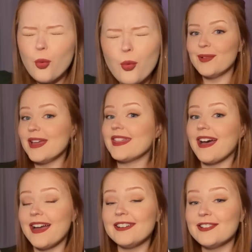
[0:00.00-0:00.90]
With
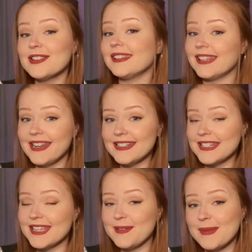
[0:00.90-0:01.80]
I-DLE's latest
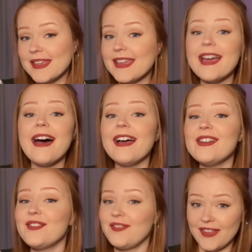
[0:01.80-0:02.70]
EP, I
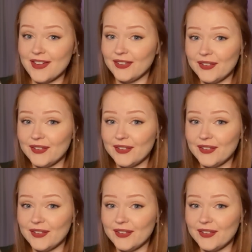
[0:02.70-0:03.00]
Feel.